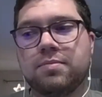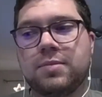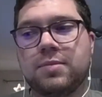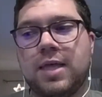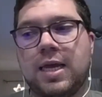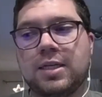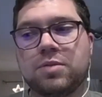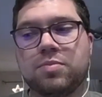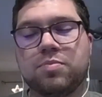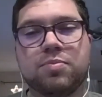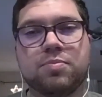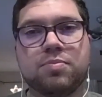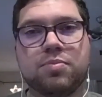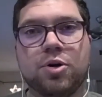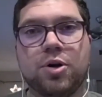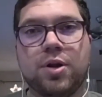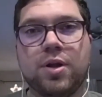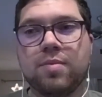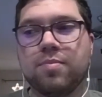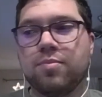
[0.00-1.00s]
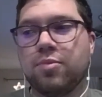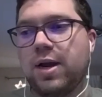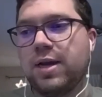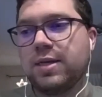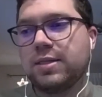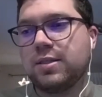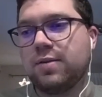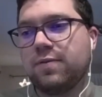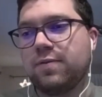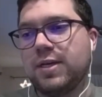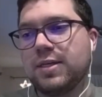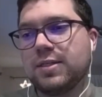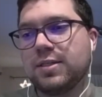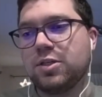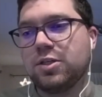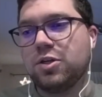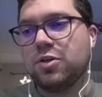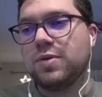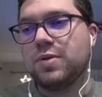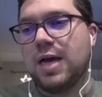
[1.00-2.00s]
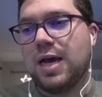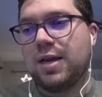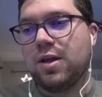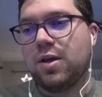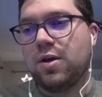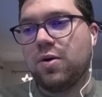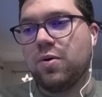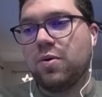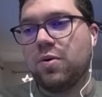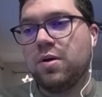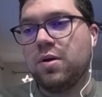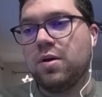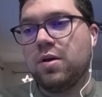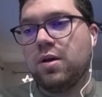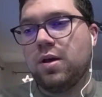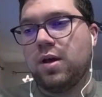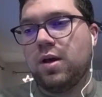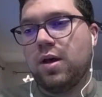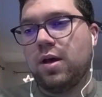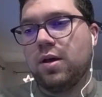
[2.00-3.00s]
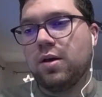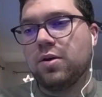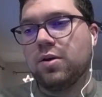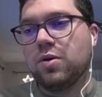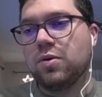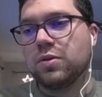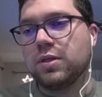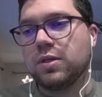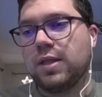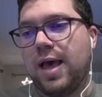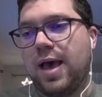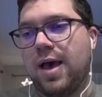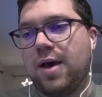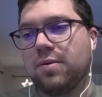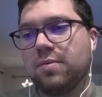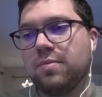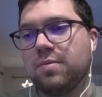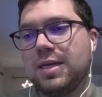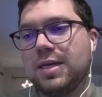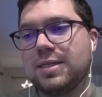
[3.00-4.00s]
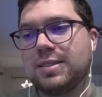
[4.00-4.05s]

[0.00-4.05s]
That's pretty impressive. He has a 2.90 goals allowed.